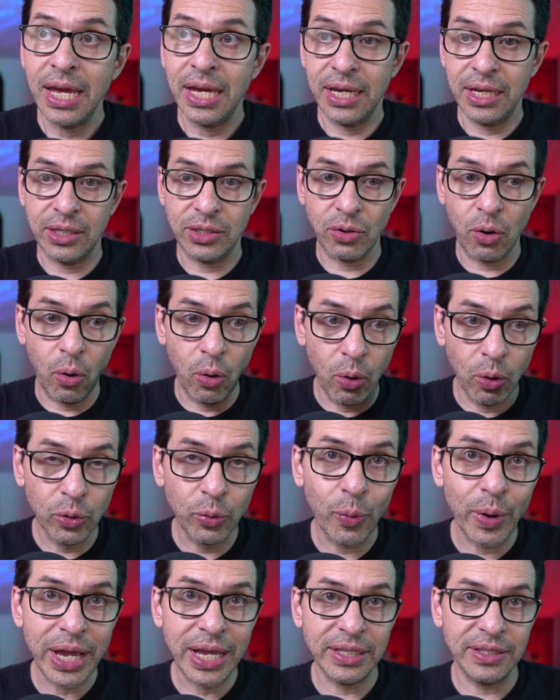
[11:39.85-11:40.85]
its old
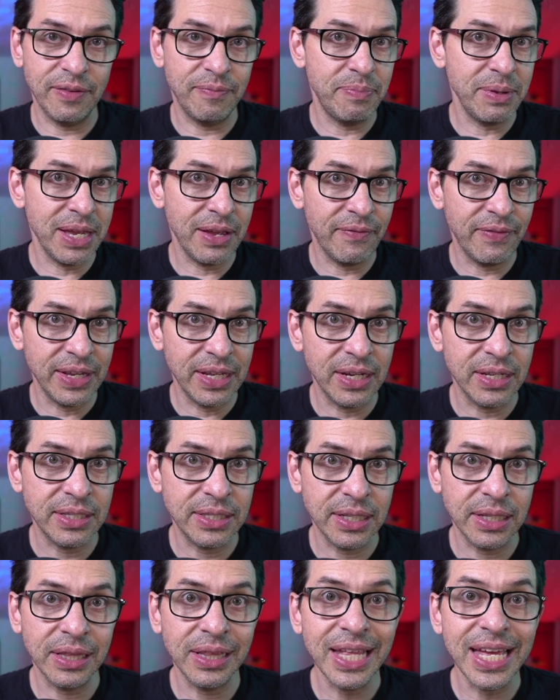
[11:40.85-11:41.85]
ways of being Venus
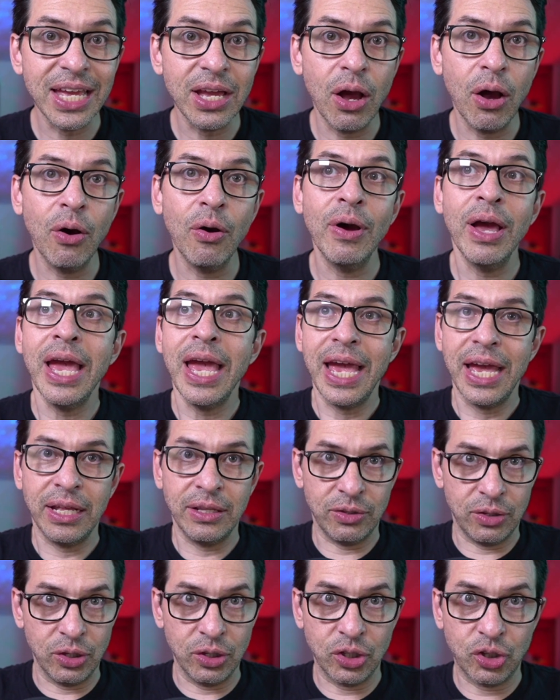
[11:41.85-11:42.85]
and Leo
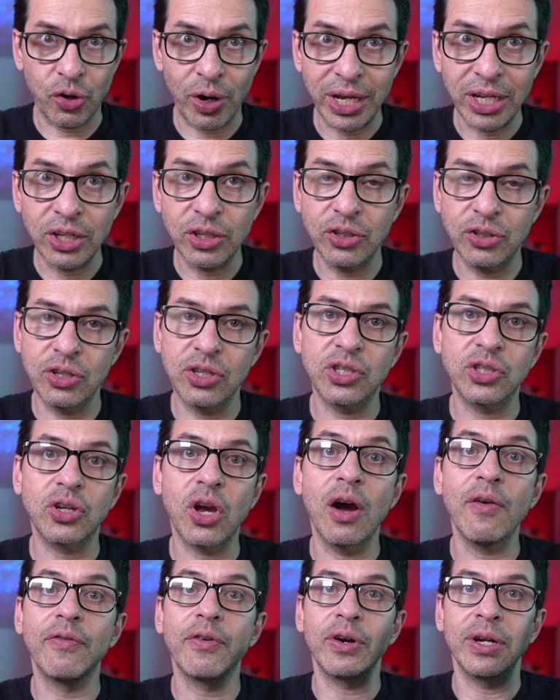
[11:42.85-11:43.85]
and trying to
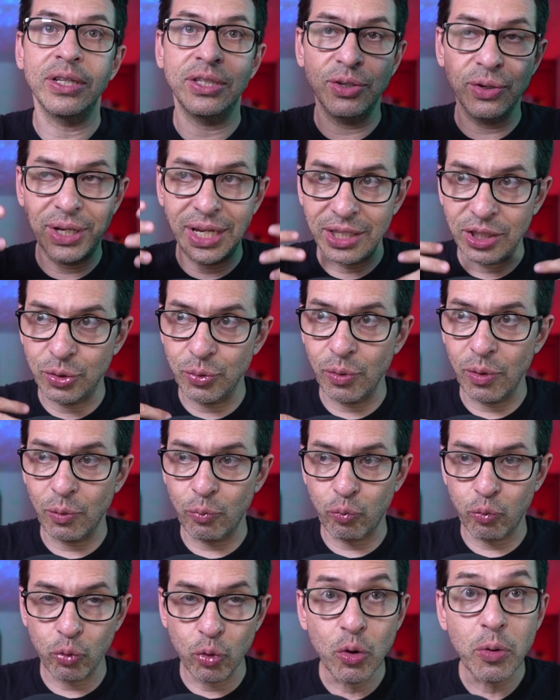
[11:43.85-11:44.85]
discover and to get to a
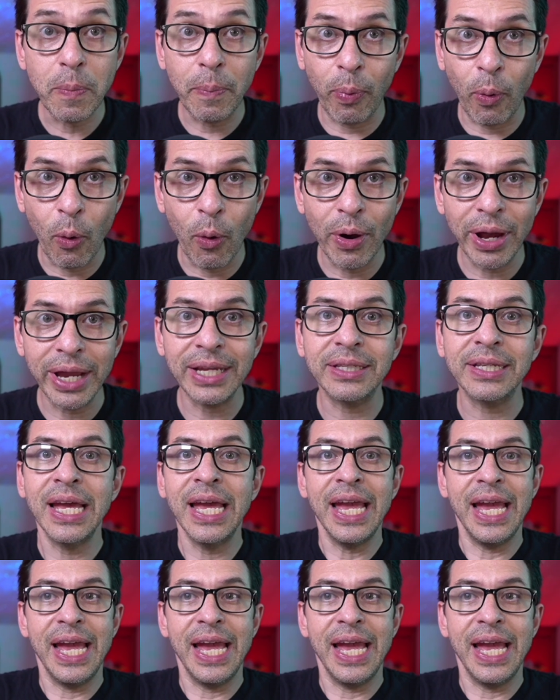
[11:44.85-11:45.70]
root point,